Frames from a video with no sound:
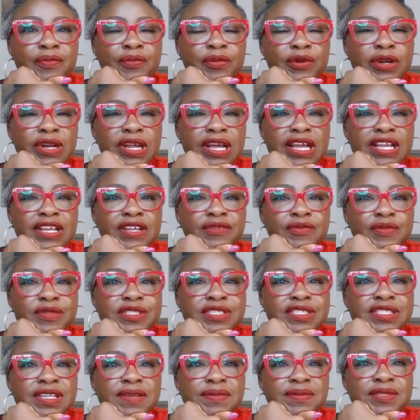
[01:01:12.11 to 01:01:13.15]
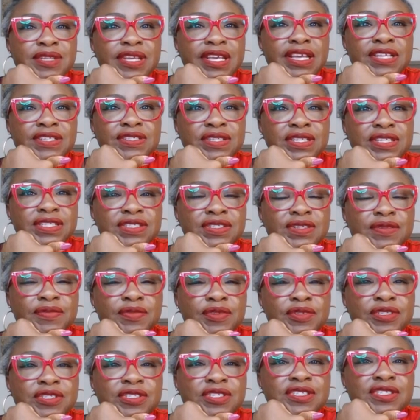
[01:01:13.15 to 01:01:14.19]
But I received scheduled
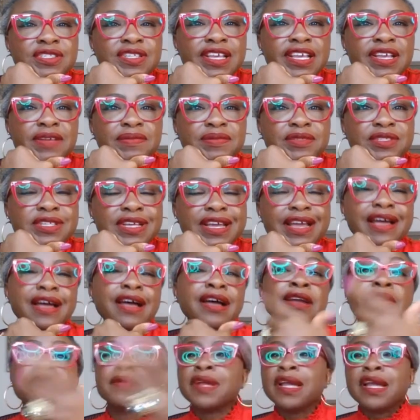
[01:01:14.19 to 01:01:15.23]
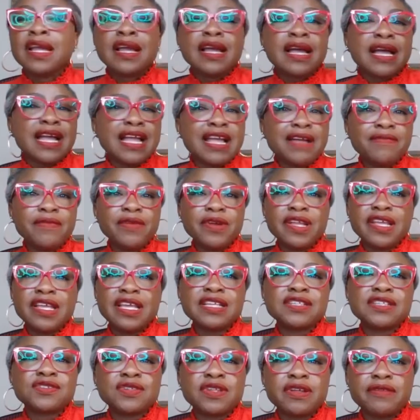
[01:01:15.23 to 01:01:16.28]
interview at the same time. I have one
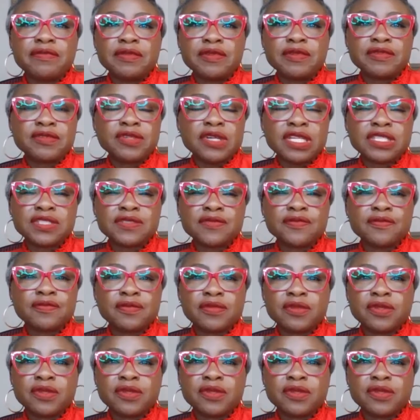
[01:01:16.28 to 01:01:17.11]
case that I've been trying to,